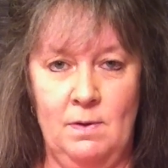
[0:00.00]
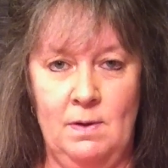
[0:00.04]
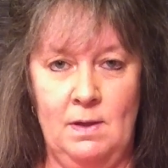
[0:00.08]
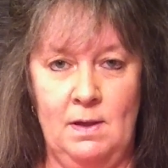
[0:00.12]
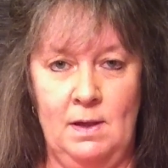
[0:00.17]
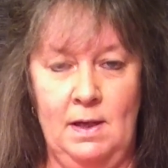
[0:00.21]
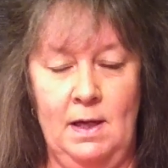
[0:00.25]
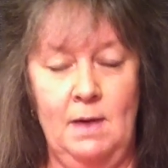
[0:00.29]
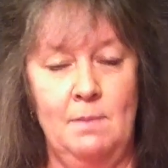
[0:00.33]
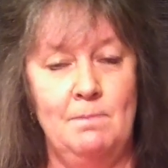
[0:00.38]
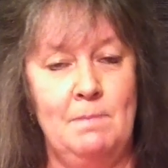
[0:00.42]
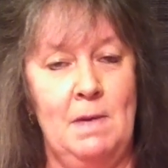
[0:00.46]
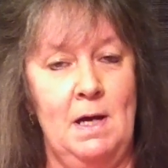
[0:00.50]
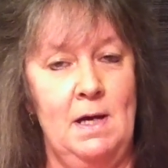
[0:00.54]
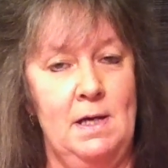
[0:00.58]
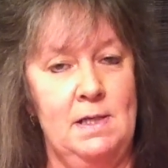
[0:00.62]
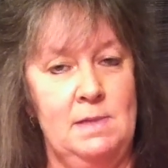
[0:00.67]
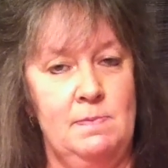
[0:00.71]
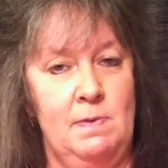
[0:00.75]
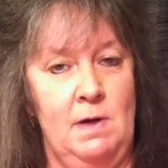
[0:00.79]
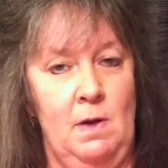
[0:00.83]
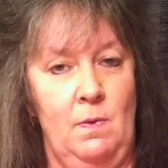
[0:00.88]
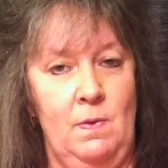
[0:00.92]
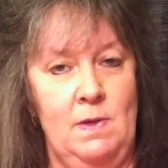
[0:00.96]
And my
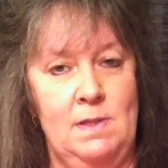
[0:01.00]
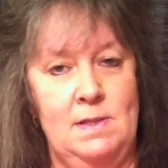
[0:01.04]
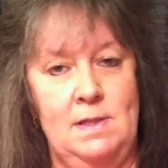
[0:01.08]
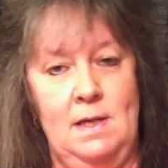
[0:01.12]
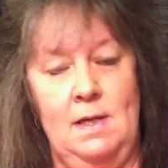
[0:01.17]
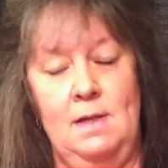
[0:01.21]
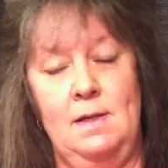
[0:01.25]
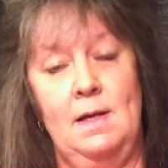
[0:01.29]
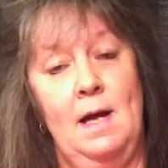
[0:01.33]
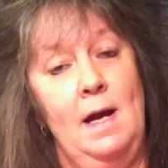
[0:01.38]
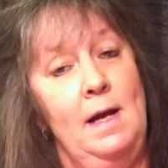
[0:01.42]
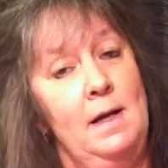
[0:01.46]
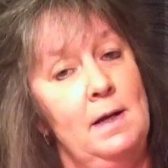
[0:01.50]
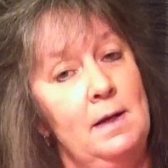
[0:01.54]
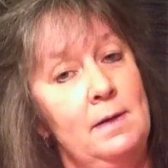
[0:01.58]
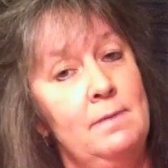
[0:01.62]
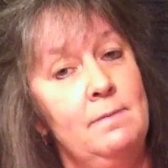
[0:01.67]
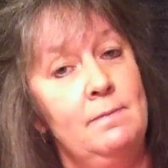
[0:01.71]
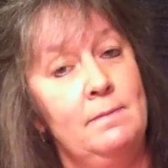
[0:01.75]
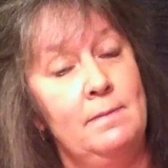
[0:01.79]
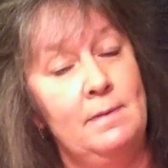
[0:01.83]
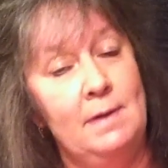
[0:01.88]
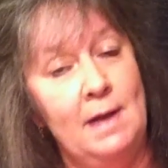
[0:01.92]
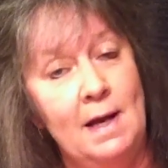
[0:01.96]
husband always said, Dana,
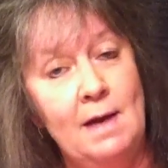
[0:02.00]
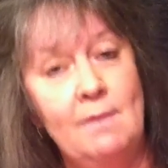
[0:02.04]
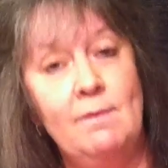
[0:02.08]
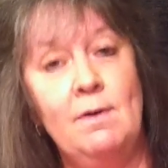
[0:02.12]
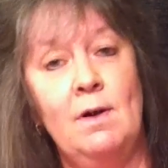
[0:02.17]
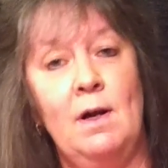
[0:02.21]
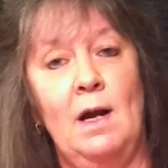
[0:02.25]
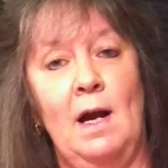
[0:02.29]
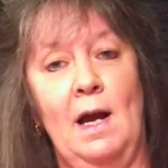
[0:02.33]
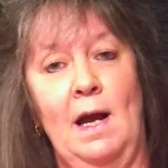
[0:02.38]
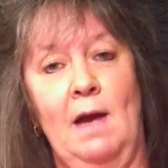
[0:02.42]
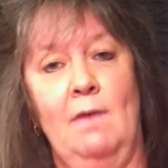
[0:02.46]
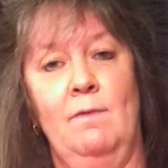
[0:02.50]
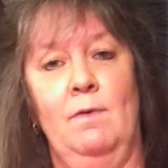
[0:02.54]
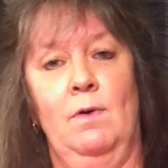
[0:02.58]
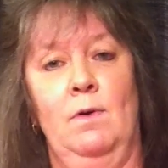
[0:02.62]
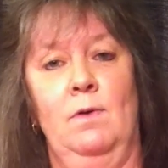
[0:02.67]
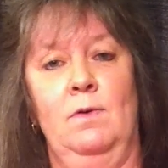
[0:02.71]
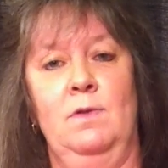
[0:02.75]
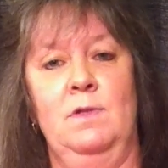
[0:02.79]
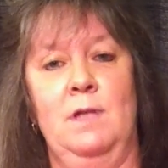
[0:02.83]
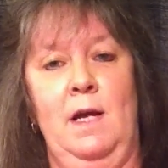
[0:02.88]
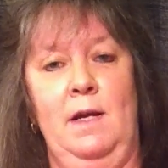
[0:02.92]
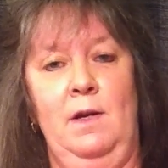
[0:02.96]
never
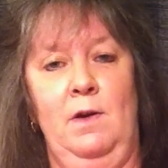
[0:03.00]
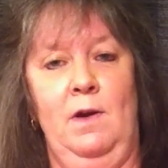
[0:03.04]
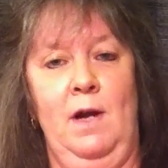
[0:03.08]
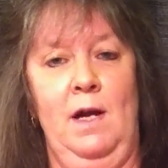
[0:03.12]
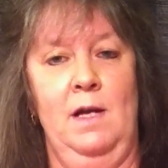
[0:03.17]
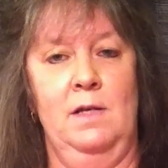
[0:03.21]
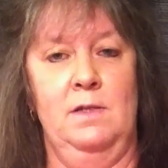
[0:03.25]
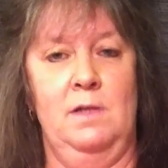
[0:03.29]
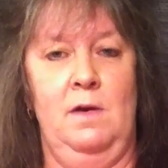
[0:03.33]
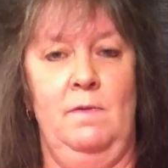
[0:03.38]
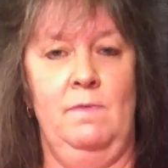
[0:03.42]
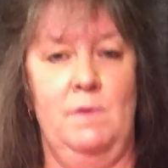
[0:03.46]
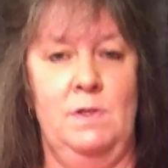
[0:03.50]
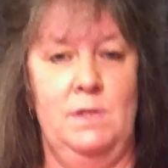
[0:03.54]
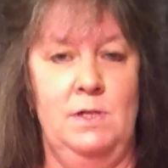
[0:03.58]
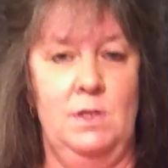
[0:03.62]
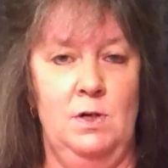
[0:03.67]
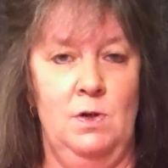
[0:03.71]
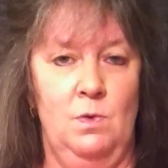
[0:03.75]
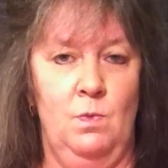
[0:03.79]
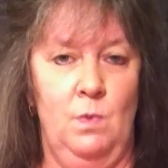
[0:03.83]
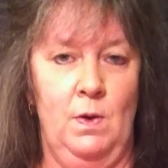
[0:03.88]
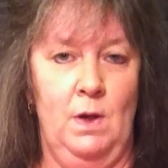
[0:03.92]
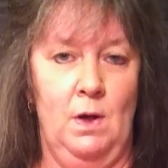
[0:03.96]
ever take your hands off the
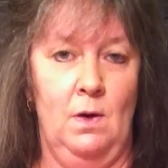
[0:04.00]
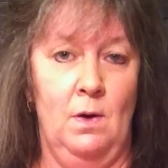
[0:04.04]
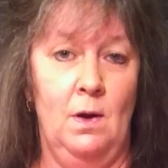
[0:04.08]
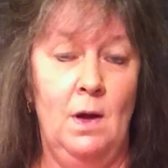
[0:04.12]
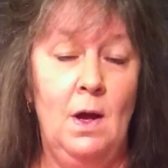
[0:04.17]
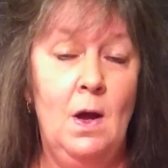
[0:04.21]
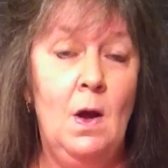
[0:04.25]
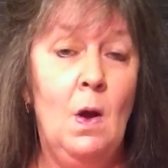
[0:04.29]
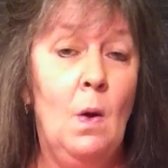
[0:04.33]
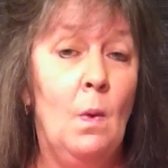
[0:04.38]
steering wheel.